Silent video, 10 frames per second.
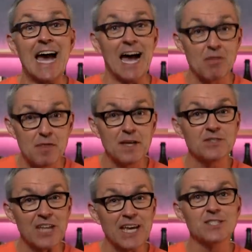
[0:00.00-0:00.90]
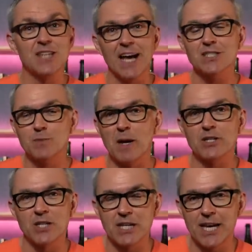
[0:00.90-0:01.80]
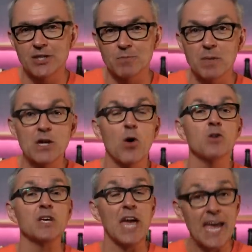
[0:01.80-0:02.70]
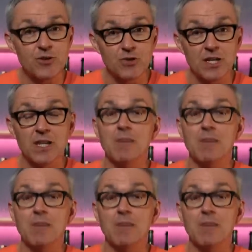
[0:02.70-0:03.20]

And this is that special occasion because Adrian,